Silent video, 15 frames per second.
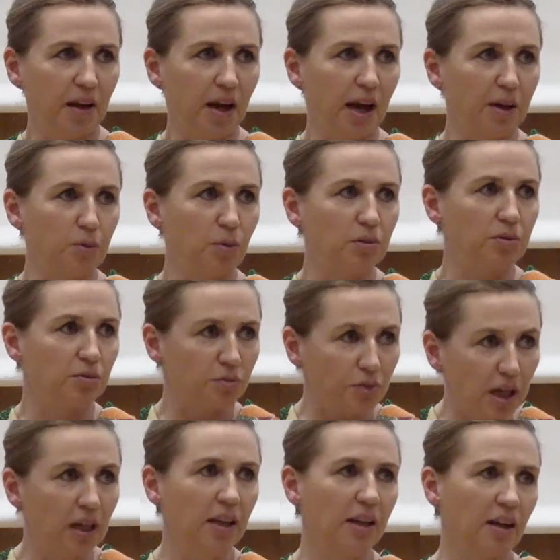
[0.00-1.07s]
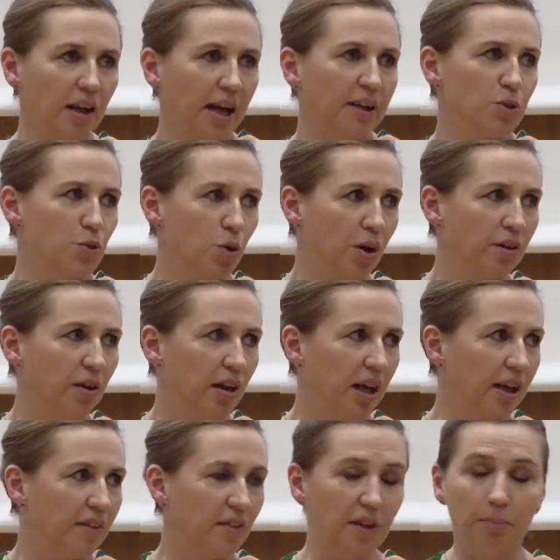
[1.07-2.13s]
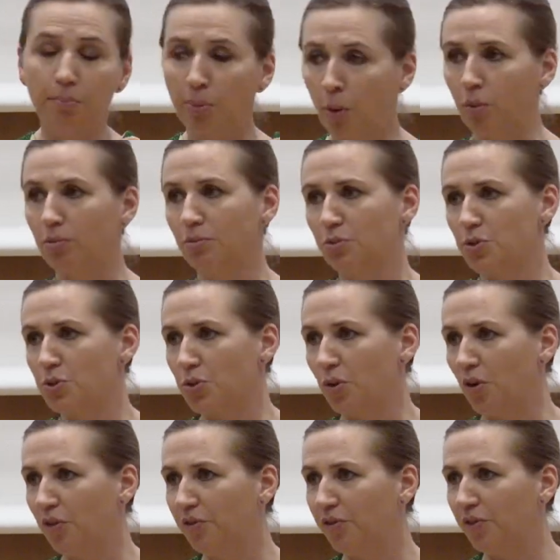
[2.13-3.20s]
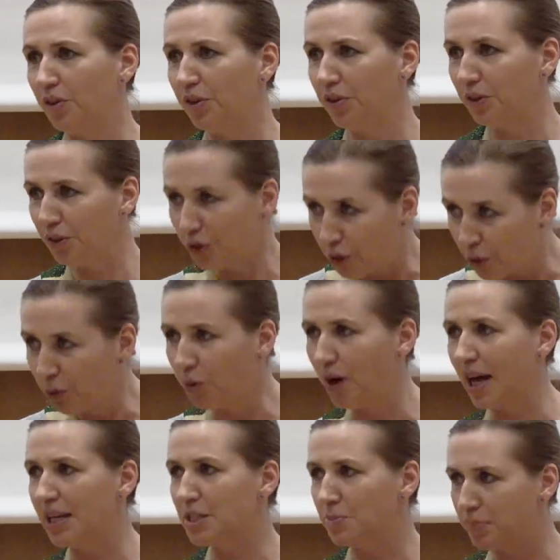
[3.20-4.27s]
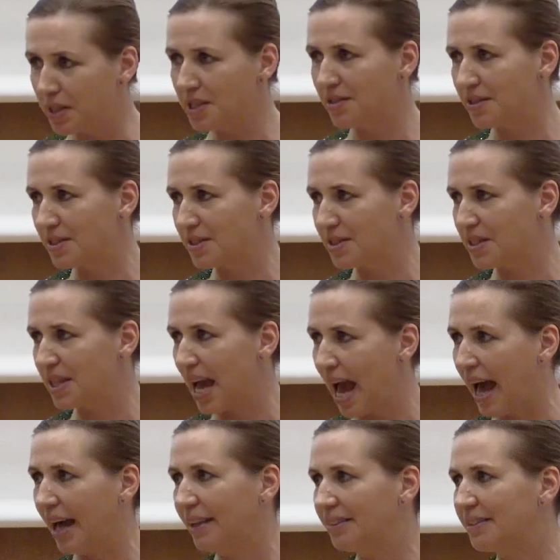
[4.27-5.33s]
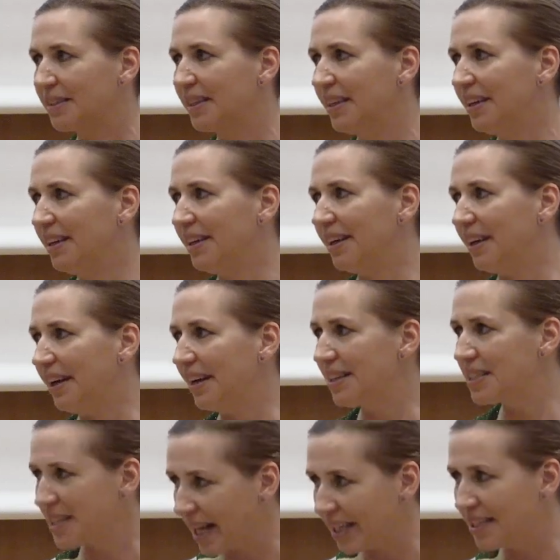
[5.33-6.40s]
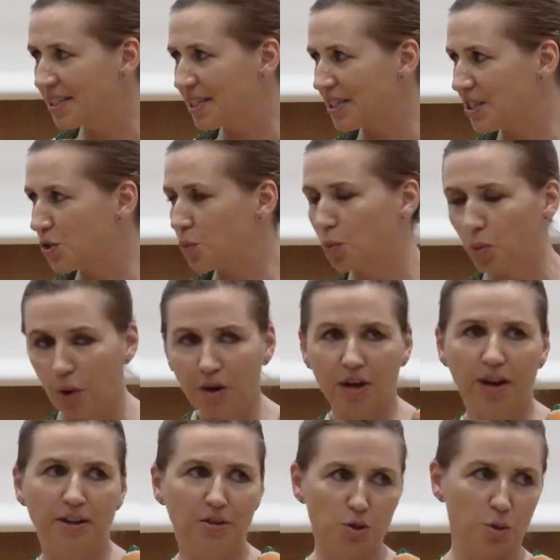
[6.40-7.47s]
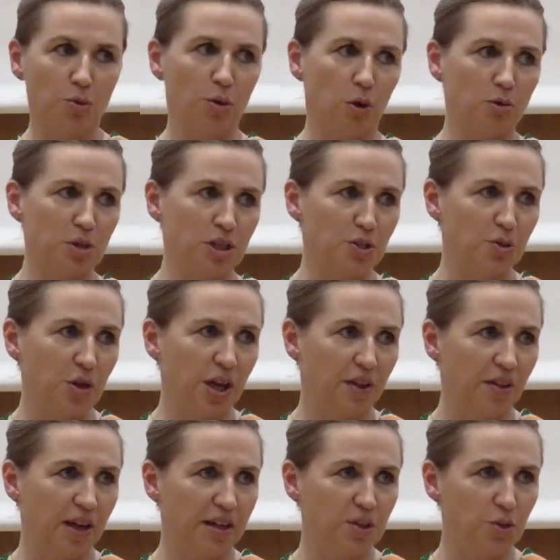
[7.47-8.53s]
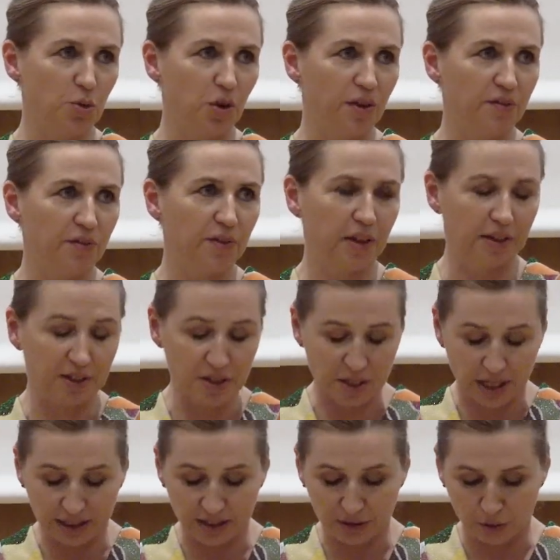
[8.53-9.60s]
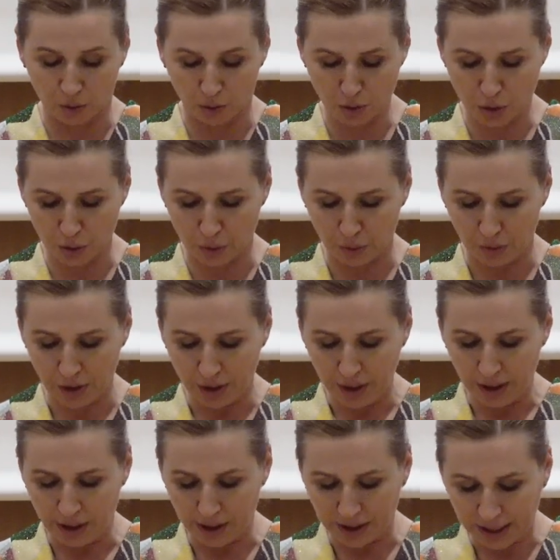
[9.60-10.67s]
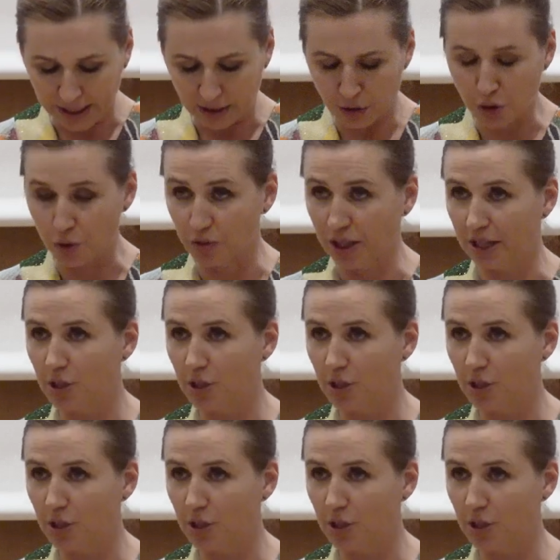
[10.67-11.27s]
I would really like to underline the importance of you as businesses and scientists working so closely together as you have decided also here today.